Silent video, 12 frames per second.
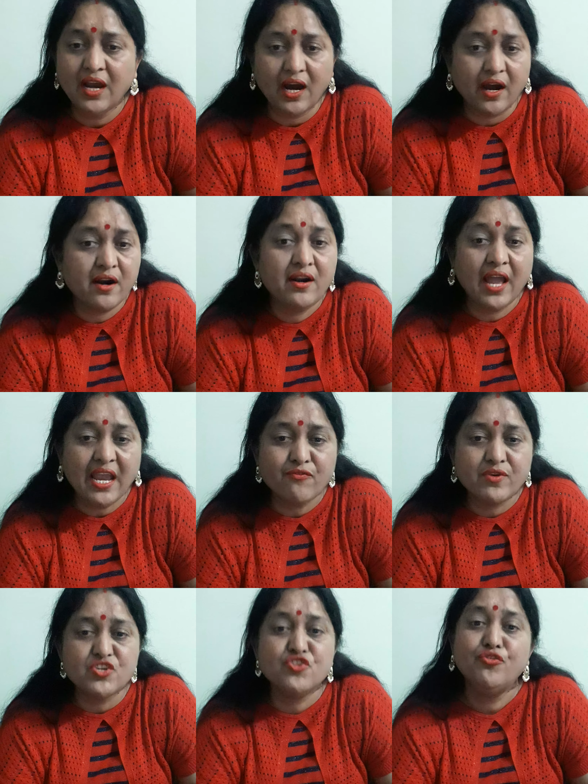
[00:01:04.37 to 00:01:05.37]
our
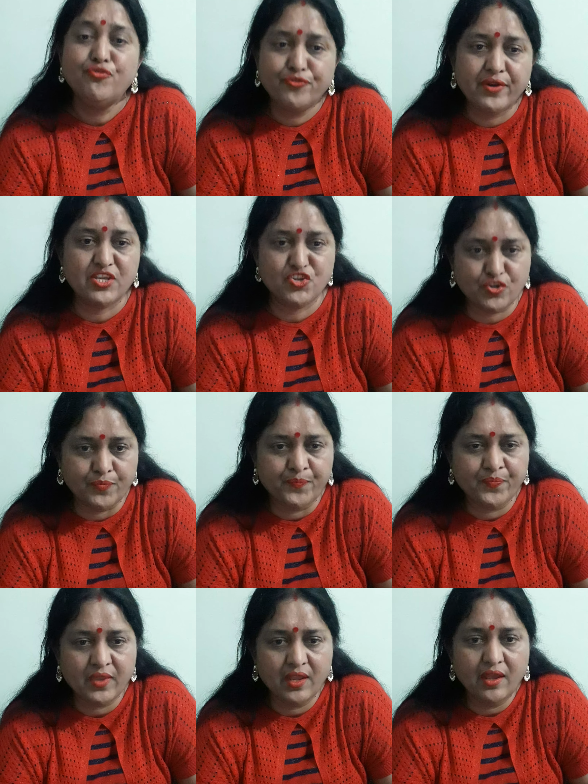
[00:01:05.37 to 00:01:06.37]
language, French.
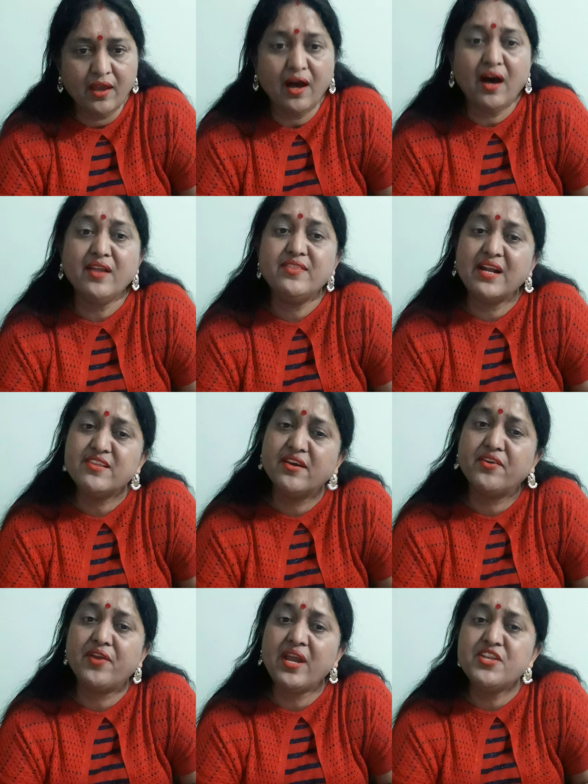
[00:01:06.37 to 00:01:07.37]
Ah, that's a
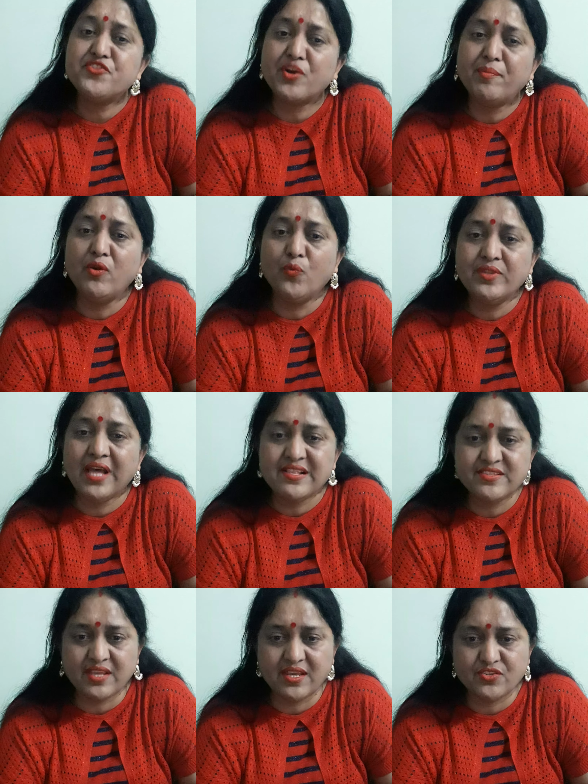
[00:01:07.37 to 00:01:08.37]
great trouble with
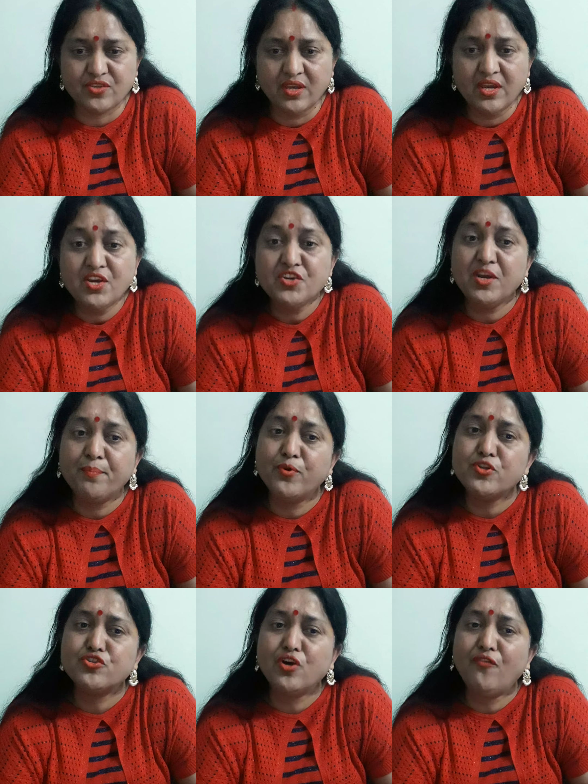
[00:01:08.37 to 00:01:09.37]
Alsace. She
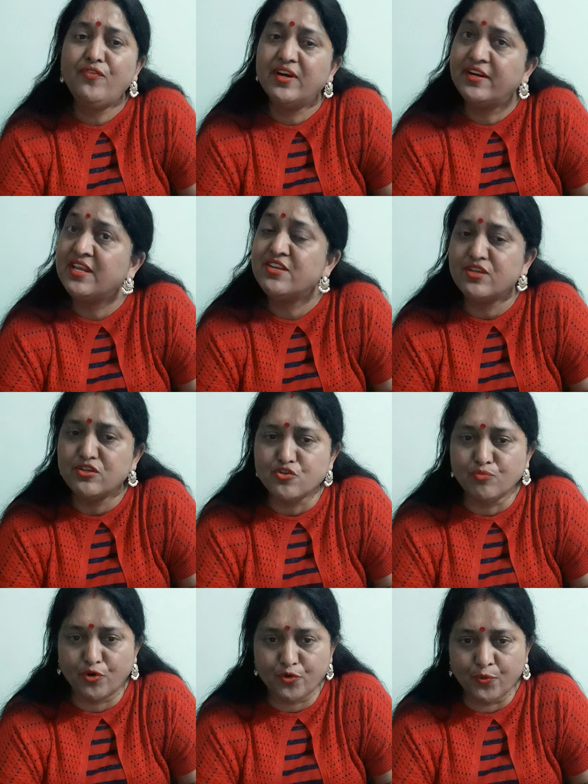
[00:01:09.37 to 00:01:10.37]
puts off learning till
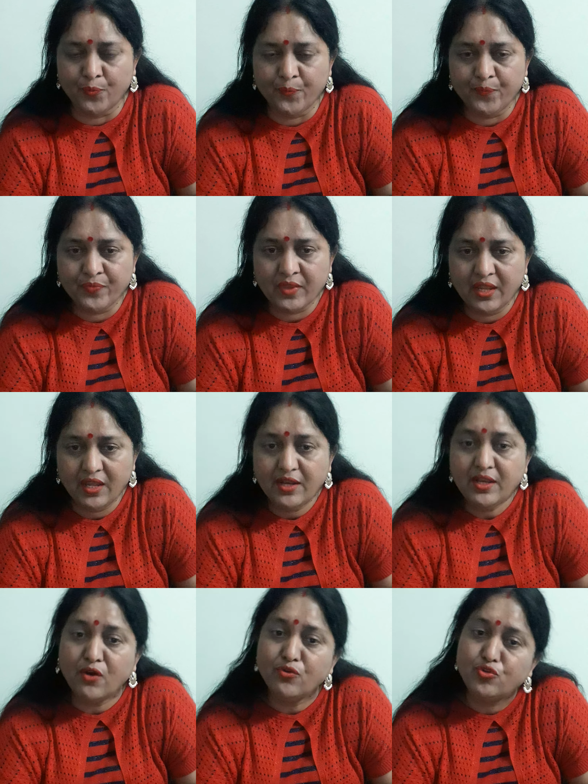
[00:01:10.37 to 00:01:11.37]
tomorrow.
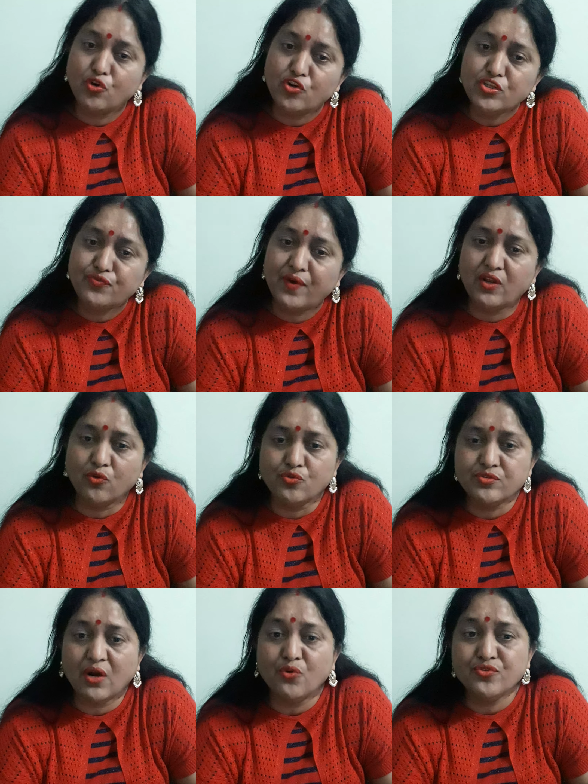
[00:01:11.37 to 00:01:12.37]
Now those
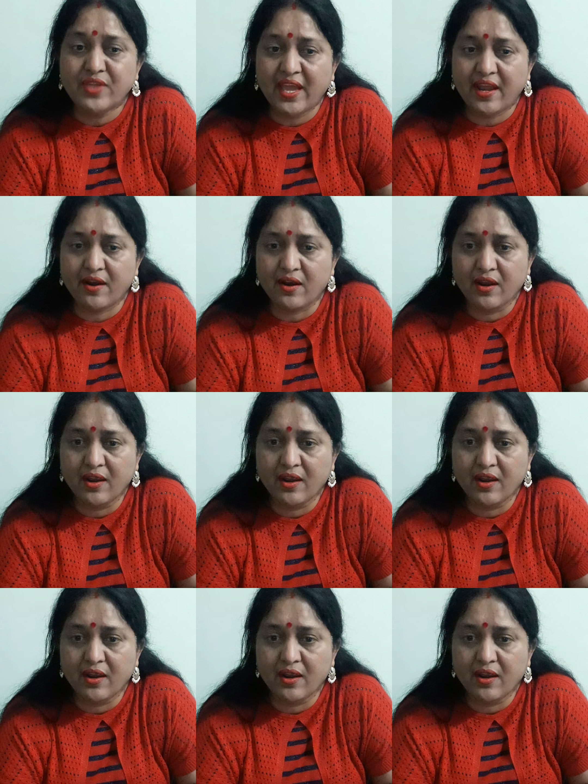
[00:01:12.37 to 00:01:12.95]
fellows out there